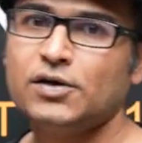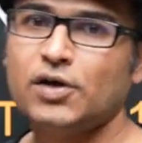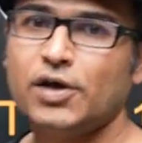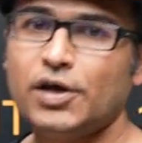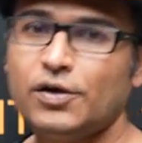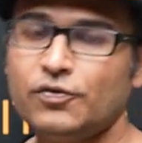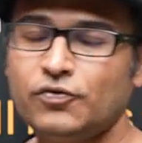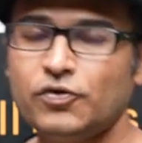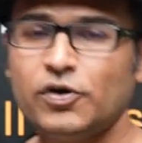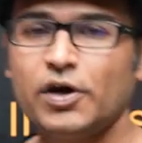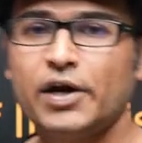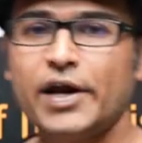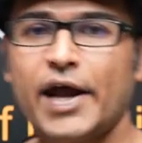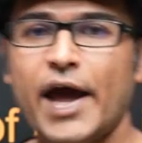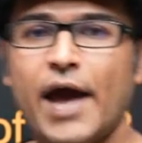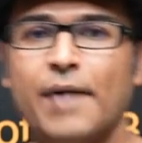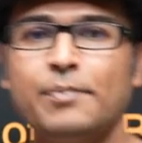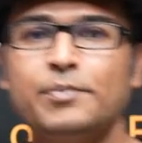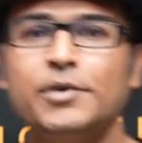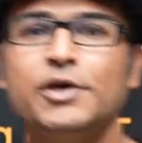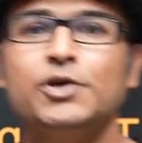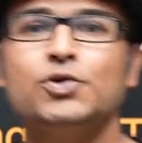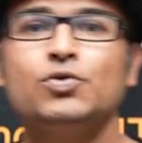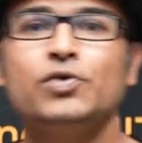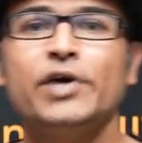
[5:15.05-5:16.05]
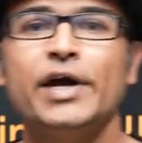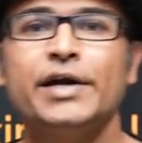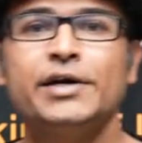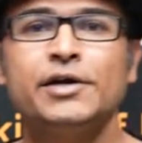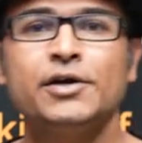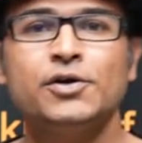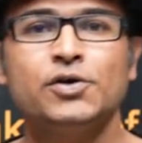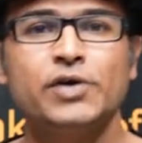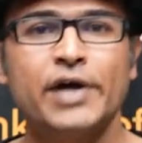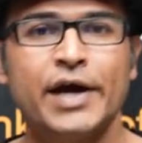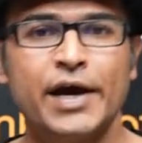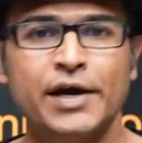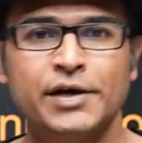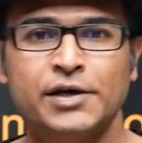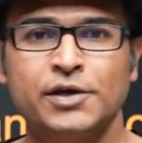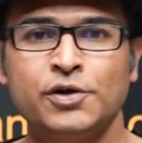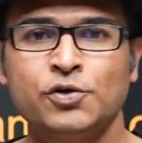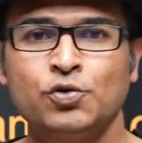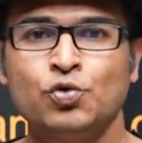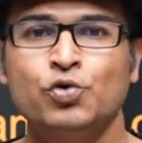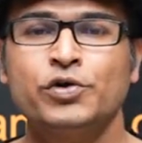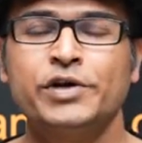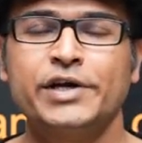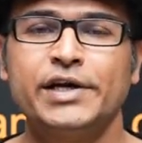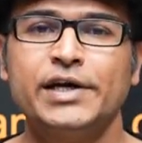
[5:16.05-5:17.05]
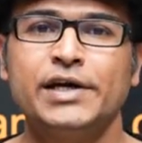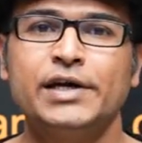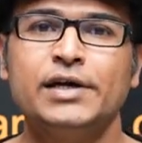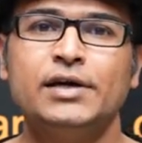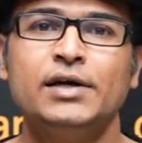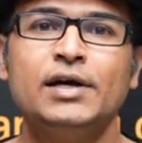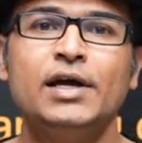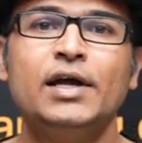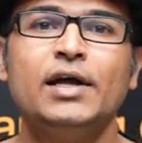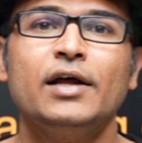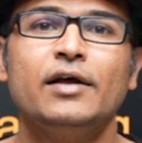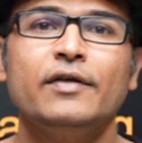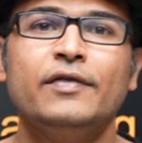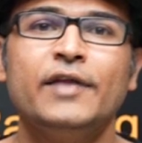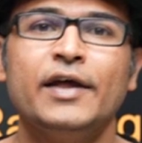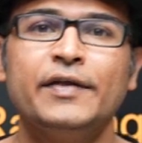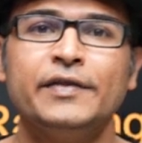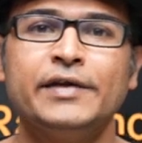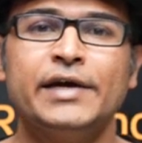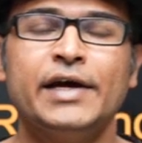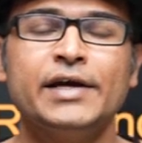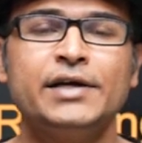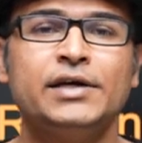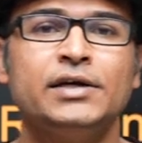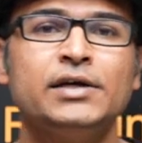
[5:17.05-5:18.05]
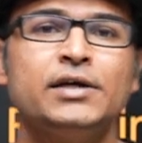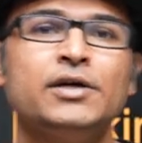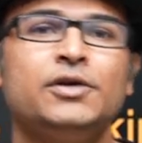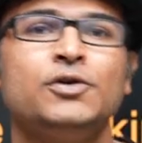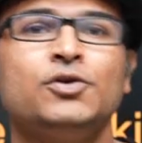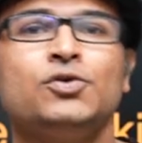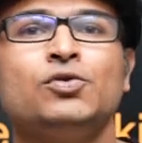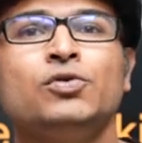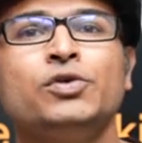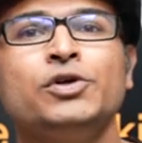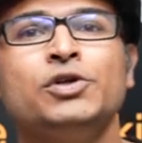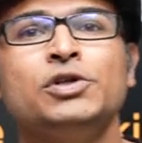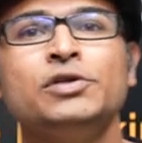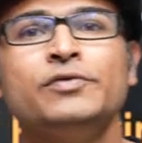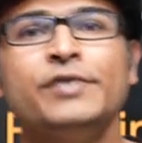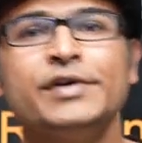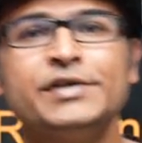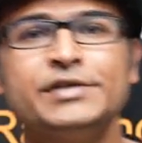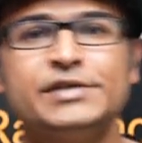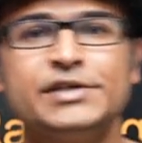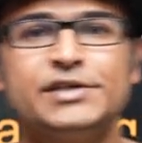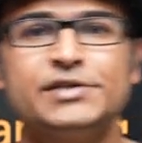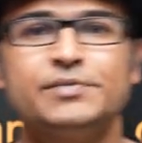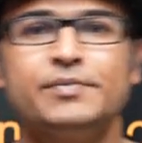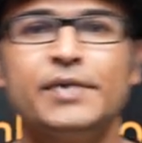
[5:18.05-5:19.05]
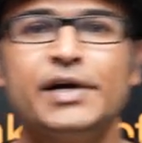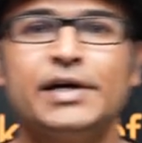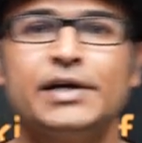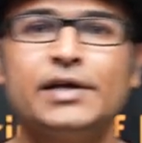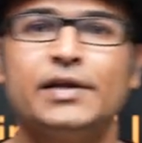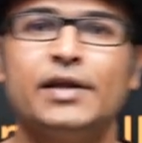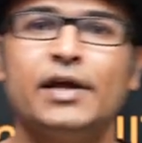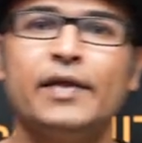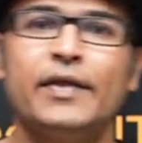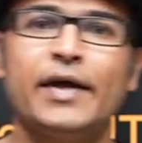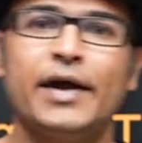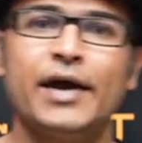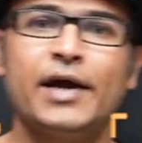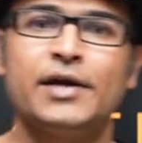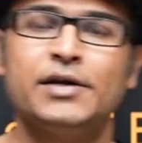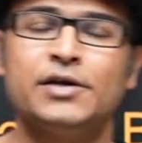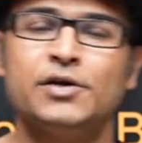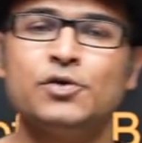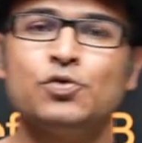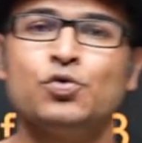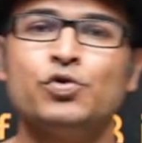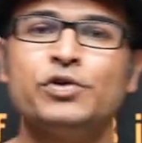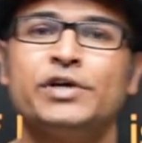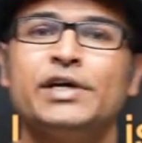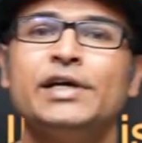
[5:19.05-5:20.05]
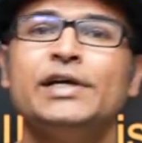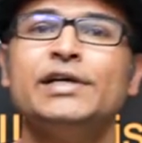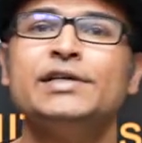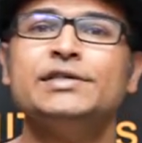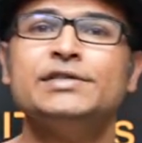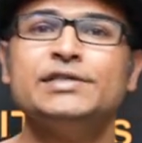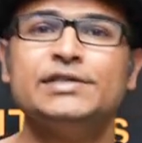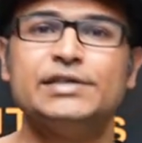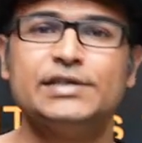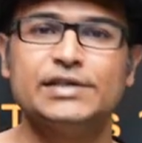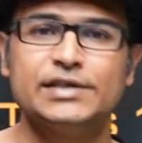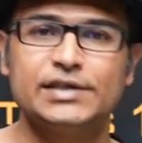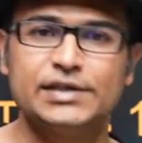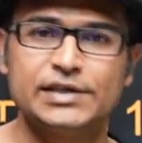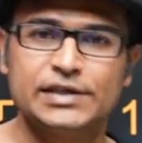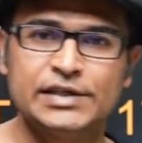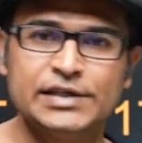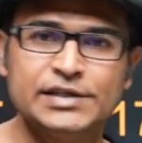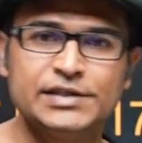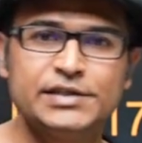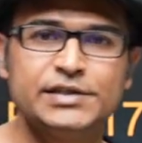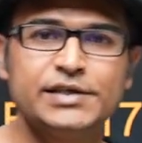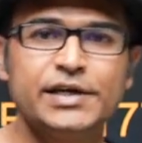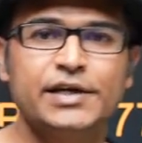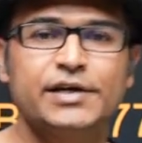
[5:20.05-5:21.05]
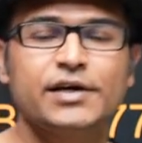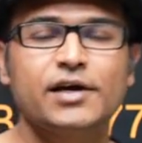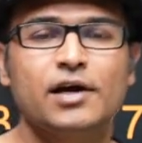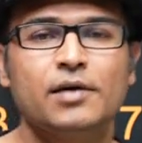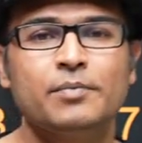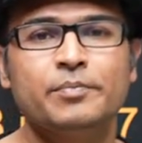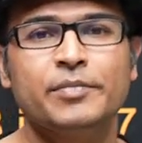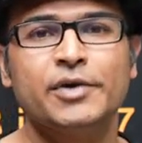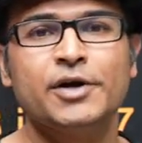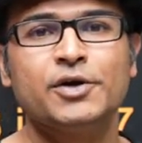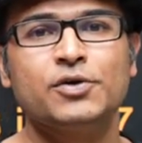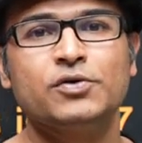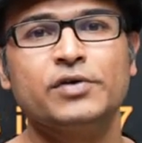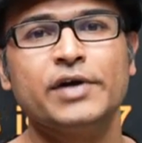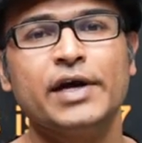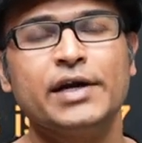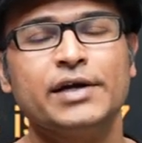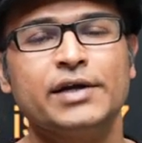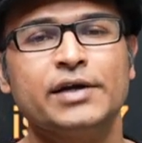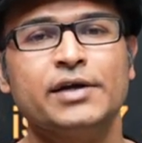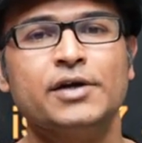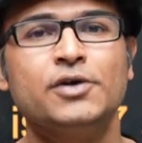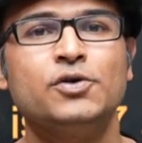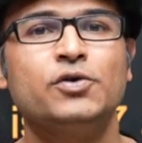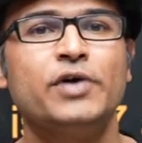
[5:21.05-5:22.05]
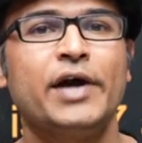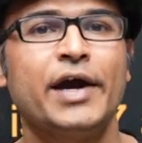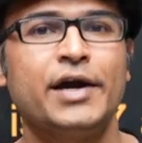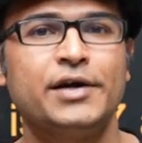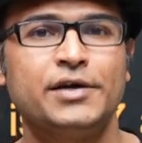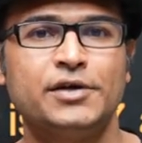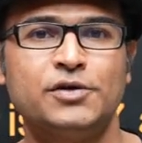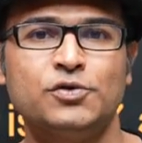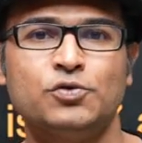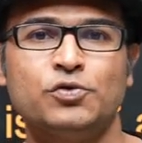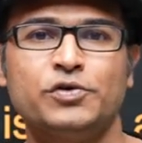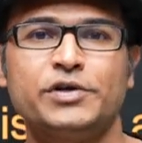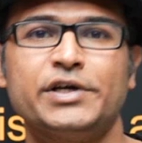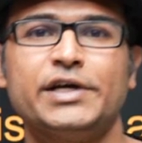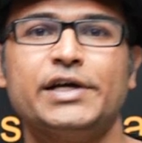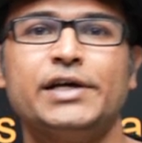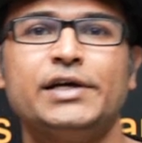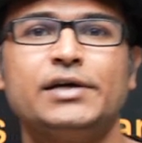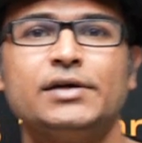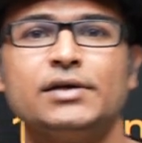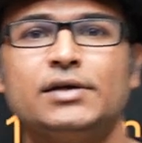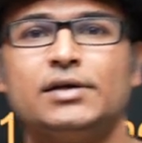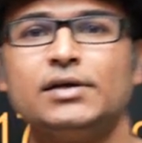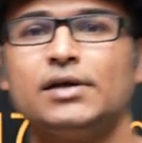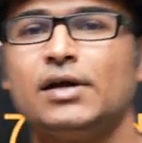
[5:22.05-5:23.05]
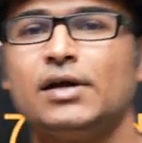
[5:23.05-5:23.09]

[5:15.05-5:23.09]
If you are happy to get into IIT Roorkee, then getting into universities better than IIT Roorkee is easier compared to getting into IIT Roorkee.